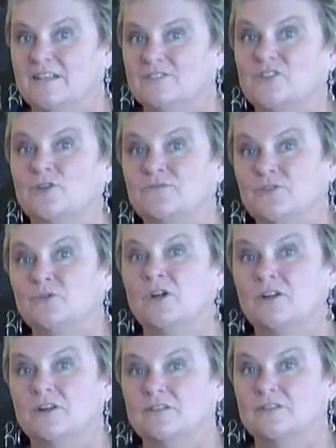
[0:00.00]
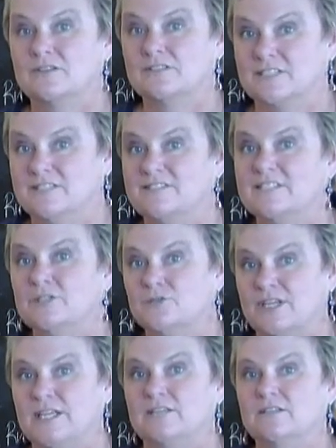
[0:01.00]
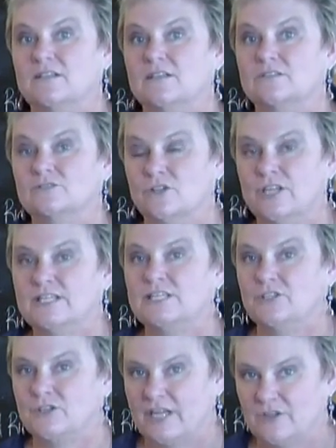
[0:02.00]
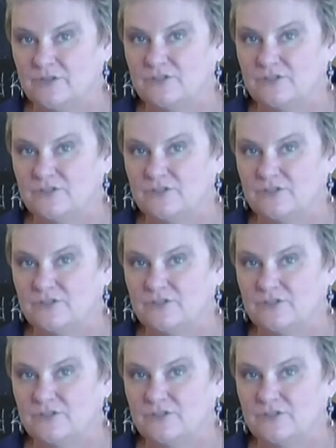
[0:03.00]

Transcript: So if you are considering looking at your health